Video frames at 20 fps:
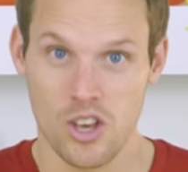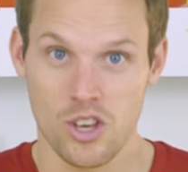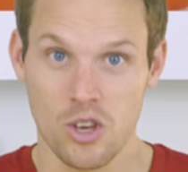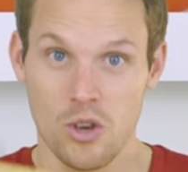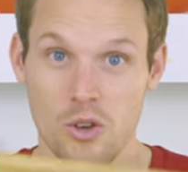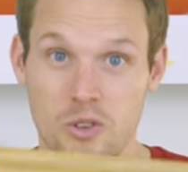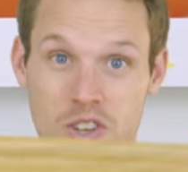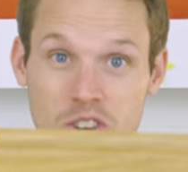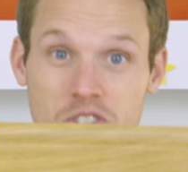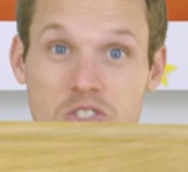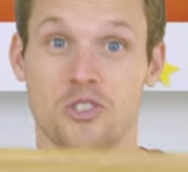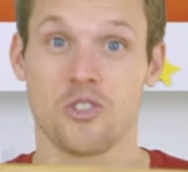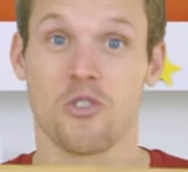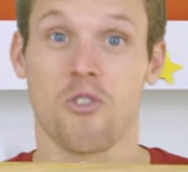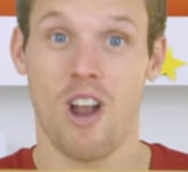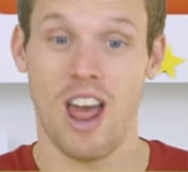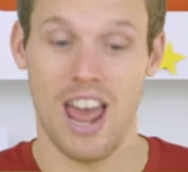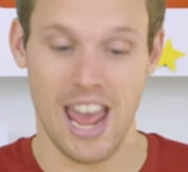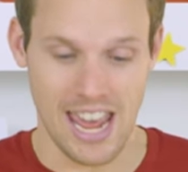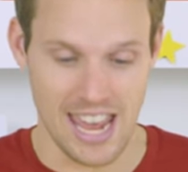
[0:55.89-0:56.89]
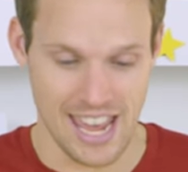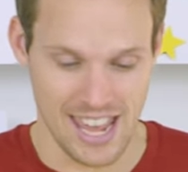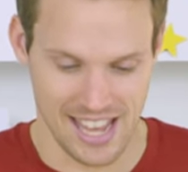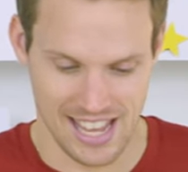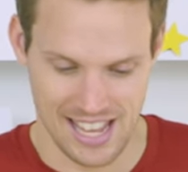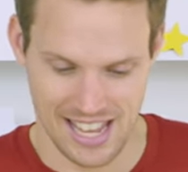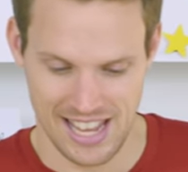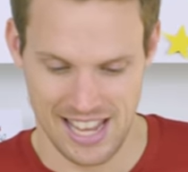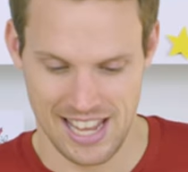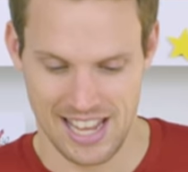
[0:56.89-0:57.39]
use a tray
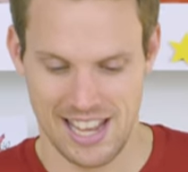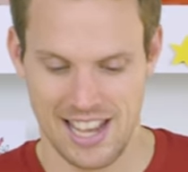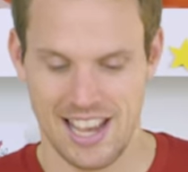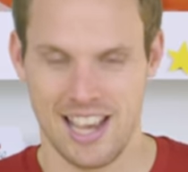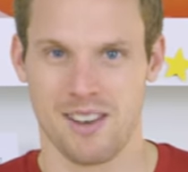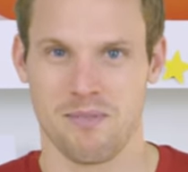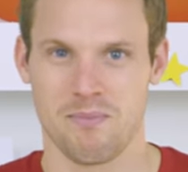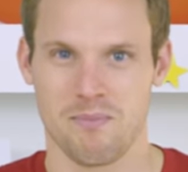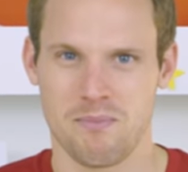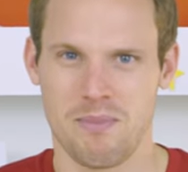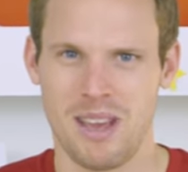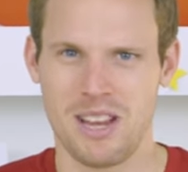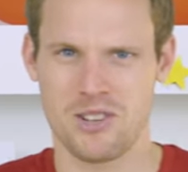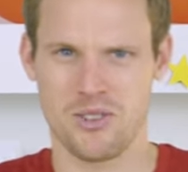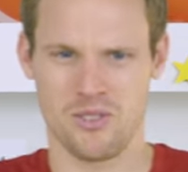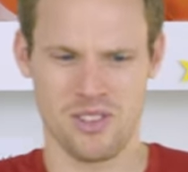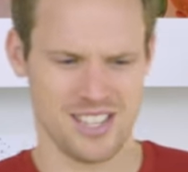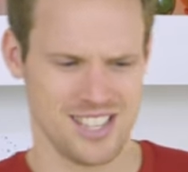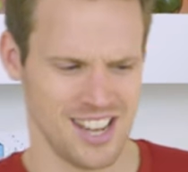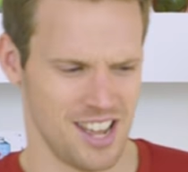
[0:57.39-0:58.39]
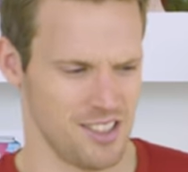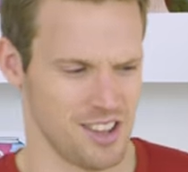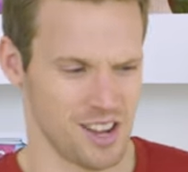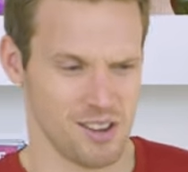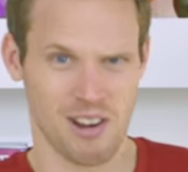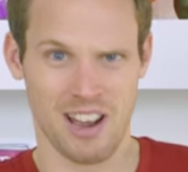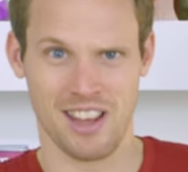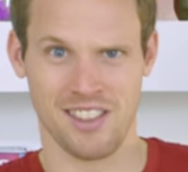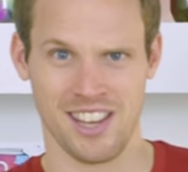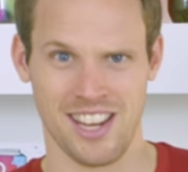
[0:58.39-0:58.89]
and make sure there's nothing
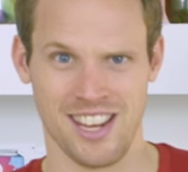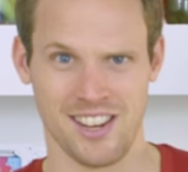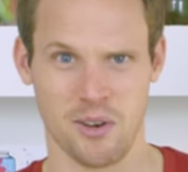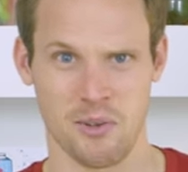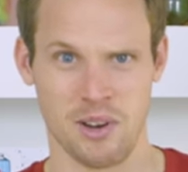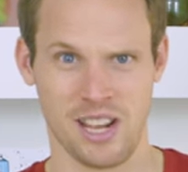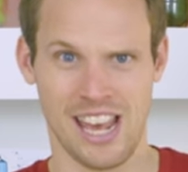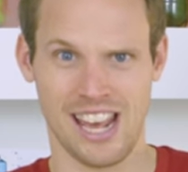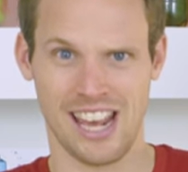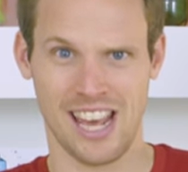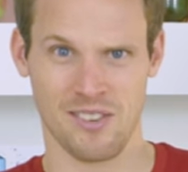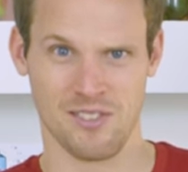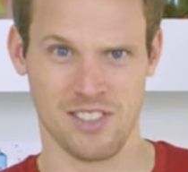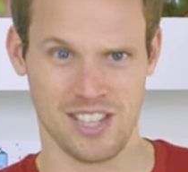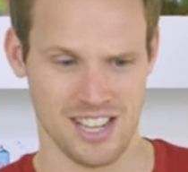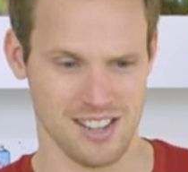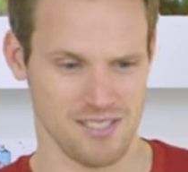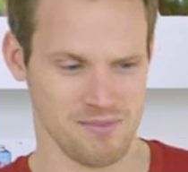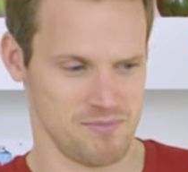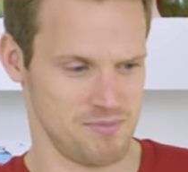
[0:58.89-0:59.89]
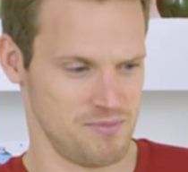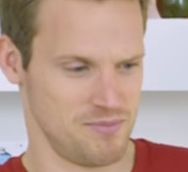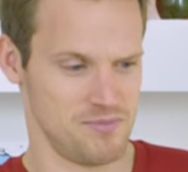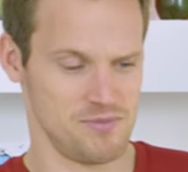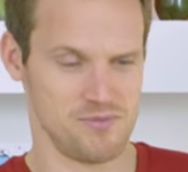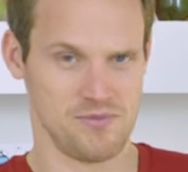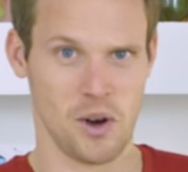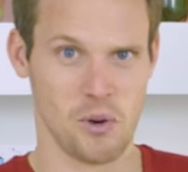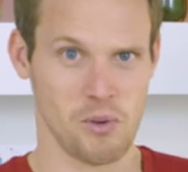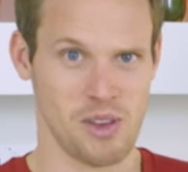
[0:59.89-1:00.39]
around that you don't want to get covered in
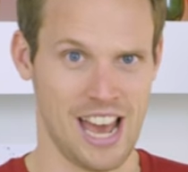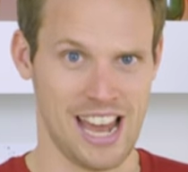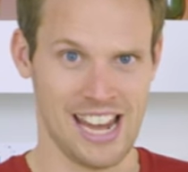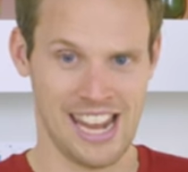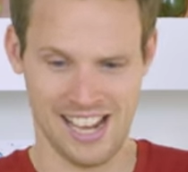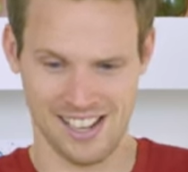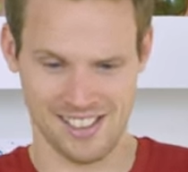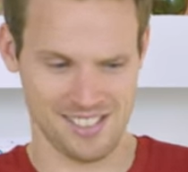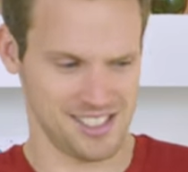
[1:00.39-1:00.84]
volcanic